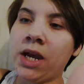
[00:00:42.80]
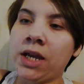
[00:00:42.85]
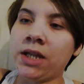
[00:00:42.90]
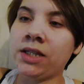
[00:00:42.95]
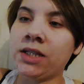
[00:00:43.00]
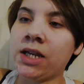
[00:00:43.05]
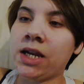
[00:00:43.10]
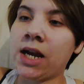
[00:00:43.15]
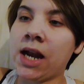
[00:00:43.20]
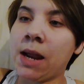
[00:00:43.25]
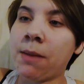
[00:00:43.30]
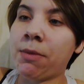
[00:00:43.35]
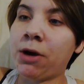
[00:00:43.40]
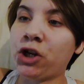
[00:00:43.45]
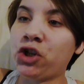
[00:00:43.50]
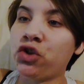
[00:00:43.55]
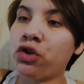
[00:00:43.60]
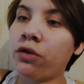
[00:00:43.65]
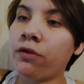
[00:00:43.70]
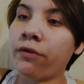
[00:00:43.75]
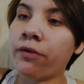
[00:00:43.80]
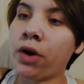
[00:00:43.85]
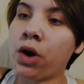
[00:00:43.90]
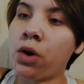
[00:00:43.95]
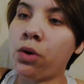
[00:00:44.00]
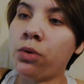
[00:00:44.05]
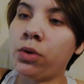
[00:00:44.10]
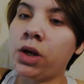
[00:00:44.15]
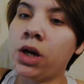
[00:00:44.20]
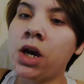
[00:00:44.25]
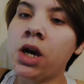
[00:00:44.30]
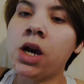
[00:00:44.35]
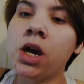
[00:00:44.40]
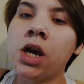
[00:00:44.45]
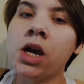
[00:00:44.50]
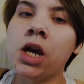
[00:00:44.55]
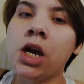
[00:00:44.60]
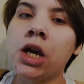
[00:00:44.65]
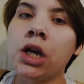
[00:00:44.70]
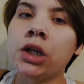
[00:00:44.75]
and said, I bought you a phone.
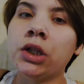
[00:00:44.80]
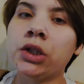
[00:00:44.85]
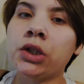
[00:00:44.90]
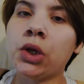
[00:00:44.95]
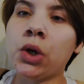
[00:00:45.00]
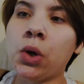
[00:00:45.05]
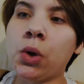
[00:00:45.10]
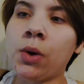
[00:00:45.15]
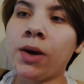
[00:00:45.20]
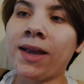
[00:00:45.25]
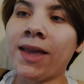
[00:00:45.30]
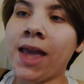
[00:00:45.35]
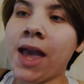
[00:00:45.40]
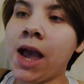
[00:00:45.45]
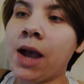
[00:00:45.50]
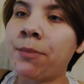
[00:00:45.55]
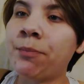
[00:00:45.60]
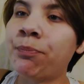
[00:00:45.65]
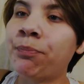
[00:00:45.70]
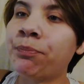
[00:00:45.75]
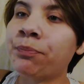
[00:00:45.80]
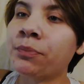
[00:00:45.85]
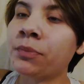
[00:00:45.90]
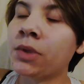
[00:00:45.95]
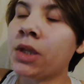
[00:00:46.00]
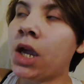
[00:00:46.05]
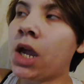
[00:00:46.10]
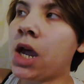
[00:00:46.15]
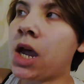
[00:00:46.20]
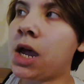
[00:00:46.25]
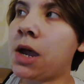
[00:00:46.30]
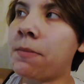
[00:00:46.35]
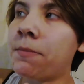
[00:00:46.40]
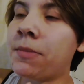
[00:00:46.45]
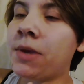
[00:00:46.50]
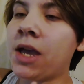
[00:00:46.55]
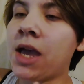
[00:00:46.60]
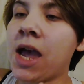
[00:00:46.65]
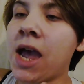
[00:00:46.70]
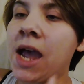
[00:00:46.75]
So yeah.
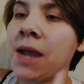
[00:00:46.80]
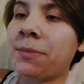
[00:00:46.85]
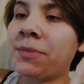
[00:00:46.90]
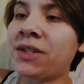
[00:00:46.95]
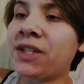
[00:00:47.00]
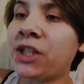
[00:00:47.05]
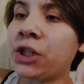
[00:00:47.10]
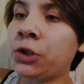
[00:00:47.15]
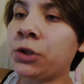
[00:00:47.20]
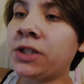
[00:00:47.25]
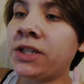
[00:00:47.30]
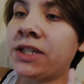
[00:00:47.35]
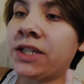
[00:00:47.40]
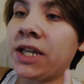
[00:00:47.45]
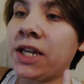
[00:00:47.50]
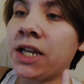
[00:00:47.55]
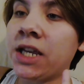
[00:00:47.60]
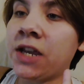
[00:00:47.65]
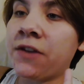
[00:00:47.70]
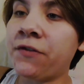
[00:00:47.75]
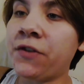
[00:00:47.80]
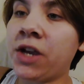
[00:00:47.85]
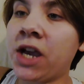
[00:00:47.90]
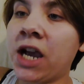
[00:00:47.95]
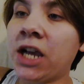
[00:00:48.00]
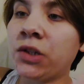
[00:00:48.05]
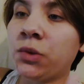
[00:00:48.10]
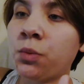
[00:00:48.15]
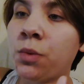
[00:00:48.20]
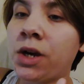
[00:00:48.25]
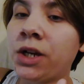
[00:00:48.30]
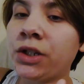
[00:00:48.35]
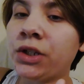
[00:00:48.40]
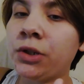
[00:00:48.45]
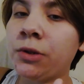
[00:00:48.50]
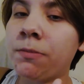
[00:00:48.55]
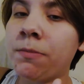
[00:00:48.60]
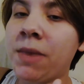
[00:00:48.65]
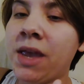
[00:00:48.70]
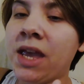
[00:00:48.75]
Um, I'm still sick. If you guys want
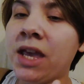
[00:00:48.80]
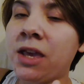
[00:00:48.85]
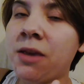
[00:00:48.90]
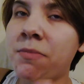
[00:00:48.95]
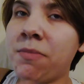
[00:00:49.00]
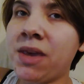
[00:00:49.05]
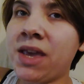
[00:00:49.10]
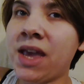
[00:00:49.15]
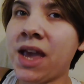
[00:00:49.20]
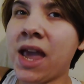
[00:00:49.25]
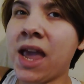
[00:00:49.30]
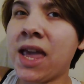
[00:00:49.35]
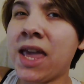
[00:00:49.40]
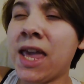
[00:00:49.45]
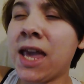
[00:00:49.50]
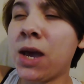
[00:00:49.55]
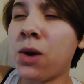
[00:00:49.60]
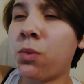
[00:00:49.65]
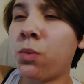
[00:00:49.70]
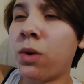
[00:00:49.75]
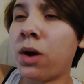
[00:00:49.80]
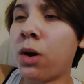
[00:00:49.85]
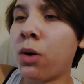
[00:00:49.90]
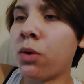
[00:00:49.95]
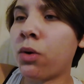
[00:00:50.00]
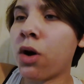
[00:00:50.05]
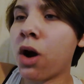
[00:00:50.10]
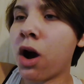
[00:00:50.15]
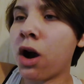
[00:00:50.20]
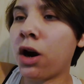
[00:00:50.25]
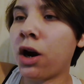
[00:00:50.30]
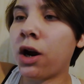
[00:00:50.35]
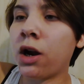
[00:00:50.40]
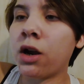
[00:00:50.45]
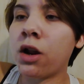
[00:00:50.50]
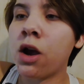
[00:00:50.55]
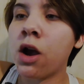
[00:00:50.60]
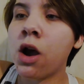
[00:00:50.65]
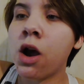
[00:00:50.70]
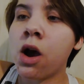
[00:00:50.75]
to make me a get well
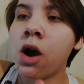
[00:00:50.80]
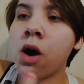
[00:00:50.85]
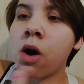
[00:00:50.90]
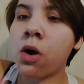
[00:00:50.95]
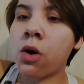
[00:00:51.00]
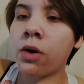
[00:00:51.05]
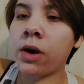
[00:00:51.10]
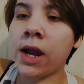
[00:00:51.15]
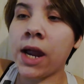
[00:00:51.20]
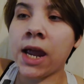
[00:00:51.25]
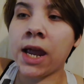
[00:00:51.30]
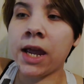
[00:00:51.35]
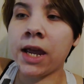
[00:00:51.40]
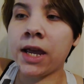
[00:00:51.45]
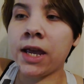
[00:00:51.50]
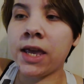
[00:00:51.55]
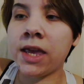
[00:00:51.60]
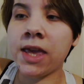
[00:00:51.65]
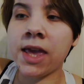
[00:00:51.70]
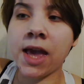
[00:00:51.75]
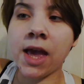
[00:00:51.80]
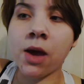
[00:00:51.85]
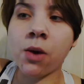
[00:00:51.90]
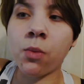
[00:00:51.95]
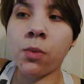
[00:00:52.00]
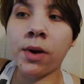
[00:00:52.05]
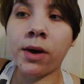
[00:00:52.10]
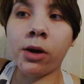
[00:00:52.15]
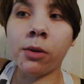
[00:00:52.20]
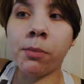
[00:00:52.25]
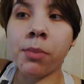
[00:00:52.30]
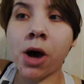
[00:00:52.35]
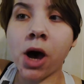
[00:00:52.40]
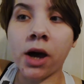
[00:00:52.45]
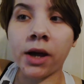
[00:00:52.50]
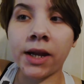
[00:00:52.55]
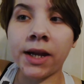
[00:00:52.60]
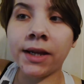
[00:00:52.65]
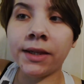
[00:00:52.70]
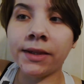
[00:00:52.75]
card or a get well
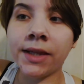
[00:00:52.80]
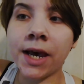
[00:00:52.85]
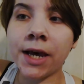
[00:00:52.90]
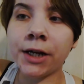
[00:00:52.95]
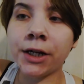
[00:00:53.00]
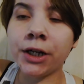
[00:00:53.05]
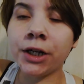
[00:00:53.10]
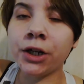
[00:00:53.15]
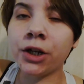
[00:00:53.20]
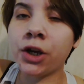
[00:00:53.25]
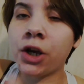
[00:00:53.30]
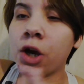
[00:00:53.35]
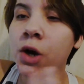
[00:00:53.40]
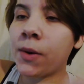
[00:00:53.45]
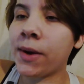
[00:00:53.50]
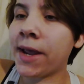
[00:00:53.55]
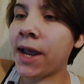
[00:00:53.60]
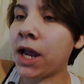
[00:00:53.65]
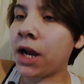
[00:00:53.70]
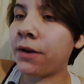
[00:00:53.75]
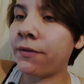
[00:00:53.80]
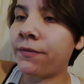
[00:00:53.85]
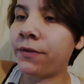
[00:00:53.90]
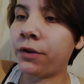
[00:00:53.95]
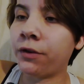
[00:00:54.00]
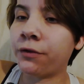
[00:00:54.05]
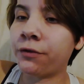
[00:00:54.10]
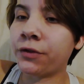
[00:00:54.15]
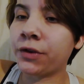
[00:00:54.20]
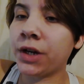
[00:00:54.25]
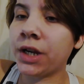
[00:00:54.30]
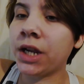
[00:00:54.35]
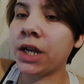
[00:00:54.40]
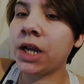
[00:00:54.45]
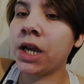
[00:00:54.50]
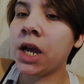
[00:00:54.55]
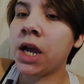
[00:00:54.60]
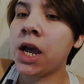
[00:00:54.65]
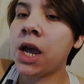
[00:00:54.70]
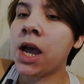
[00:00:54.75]
pocket letter, go ahead and feel free.